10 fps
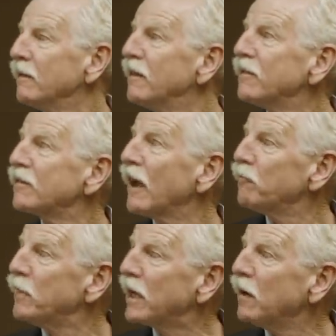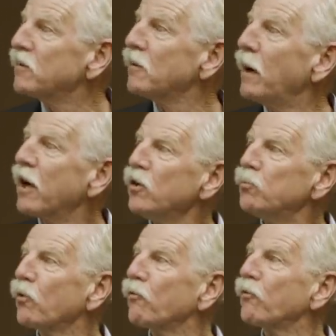This stuff becomes the body's
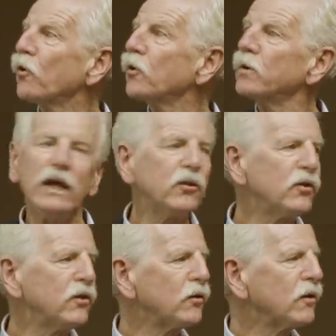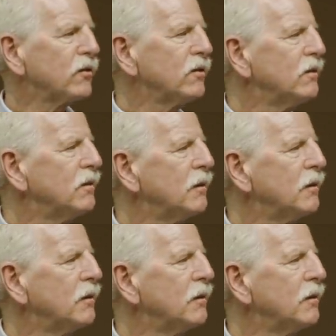preferred energy source.